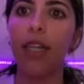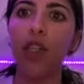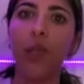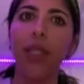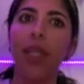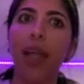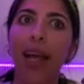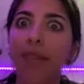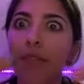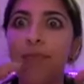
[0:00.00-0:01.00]
do in their
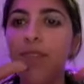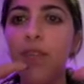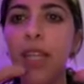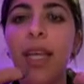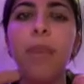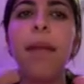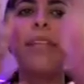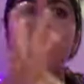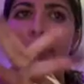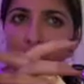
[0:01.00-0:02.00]
lives. Really
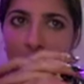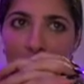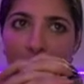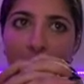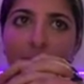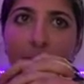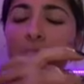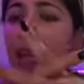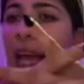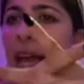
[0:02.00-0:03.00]
amazing.
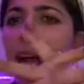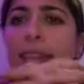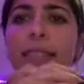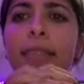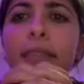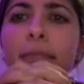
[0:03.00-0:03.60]
And I asked,